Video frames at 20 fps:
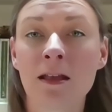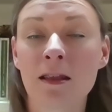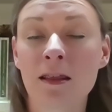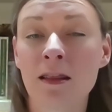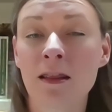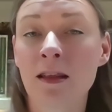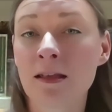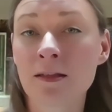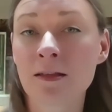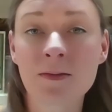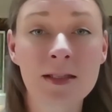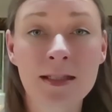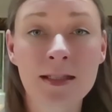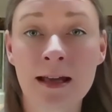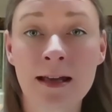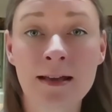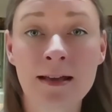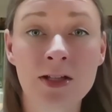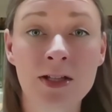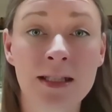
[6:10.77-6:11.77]
This was
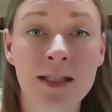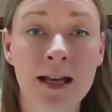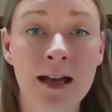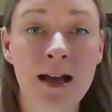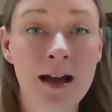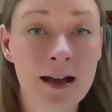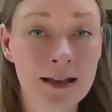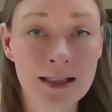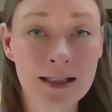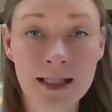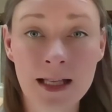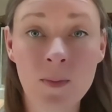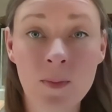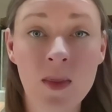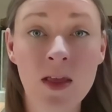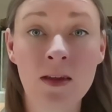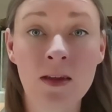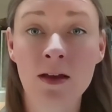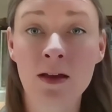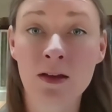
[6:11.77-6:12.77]
not just a concept
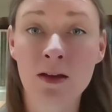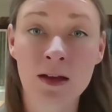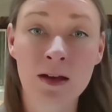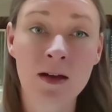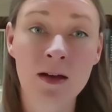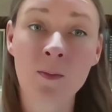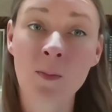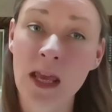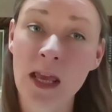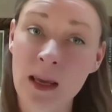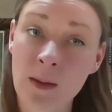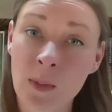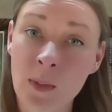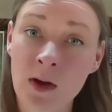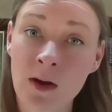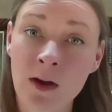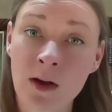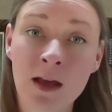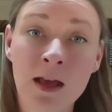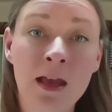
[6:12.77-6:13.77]
that looked good on
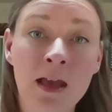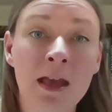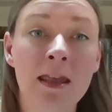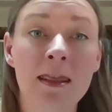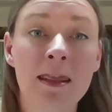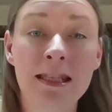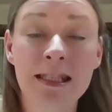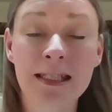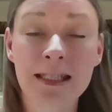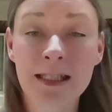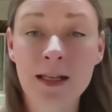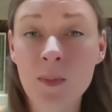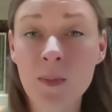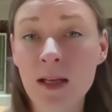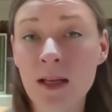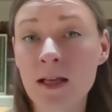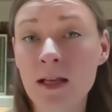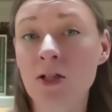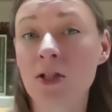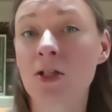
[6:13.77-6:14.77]
paper. The
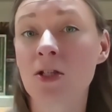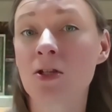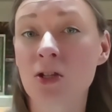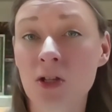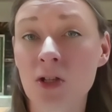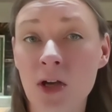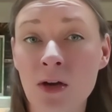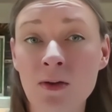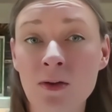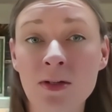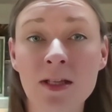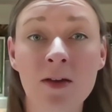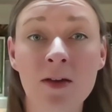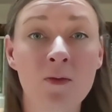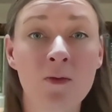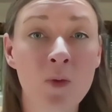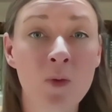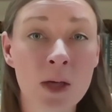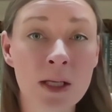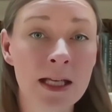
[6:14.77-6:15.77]
simulation shows that
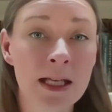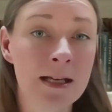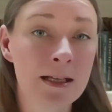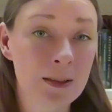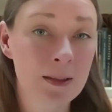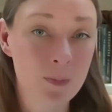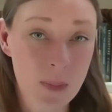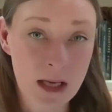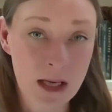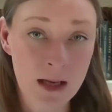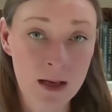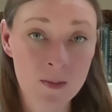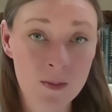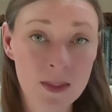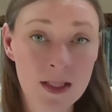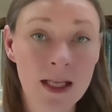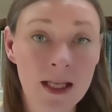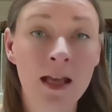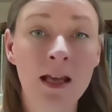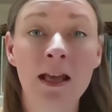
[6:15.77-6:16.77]
vortex
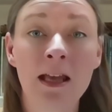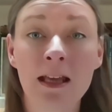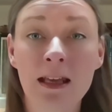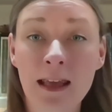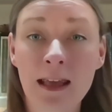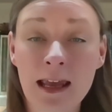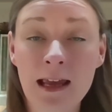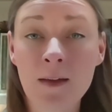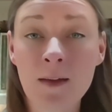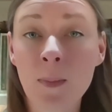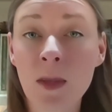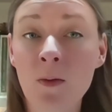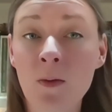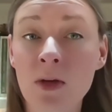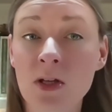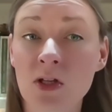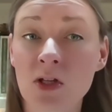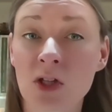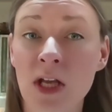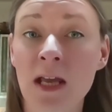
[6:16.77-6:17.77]
beams can be
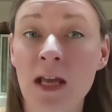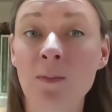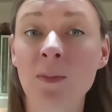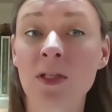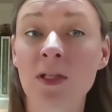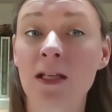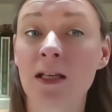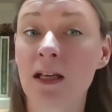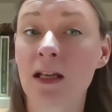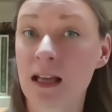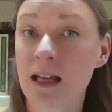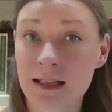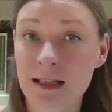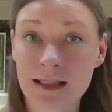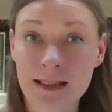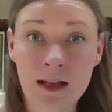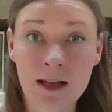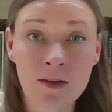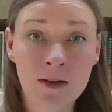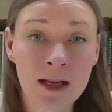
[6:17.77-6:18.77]
reshaped,
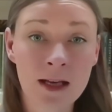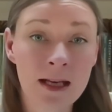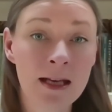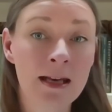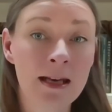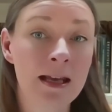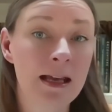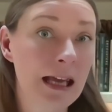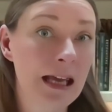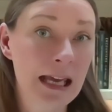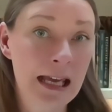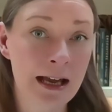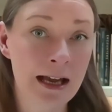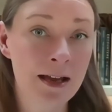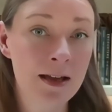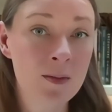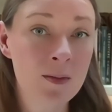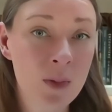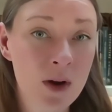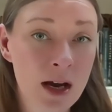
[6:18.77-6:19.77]
accelerated, and
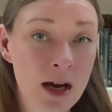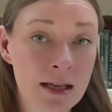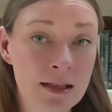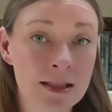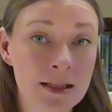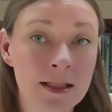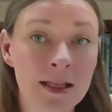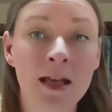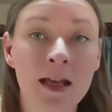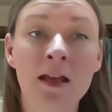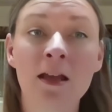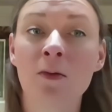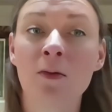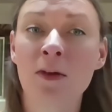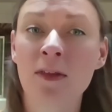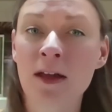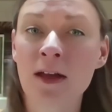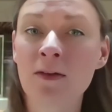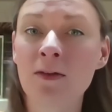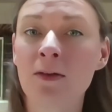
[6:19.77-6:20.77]
compressed
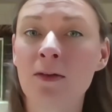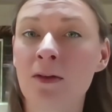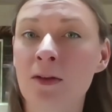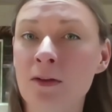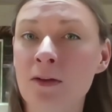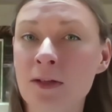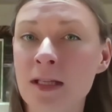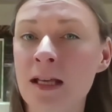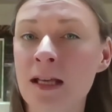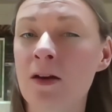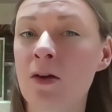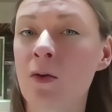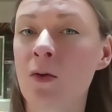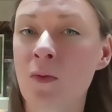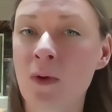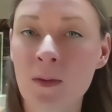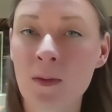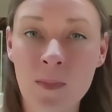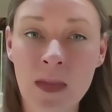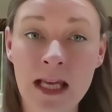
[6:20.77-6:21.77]
without losing
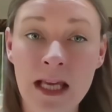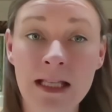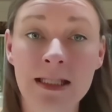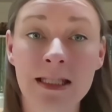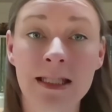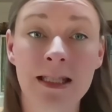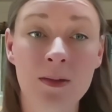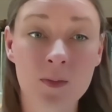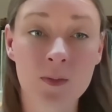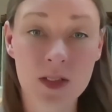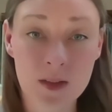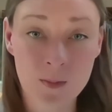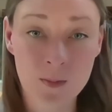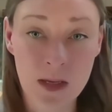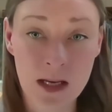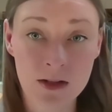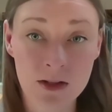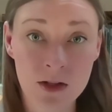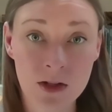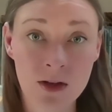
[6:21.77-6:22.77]
what makes them
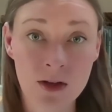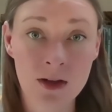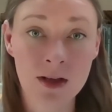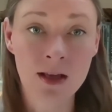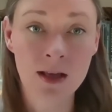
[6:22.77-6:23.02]
special.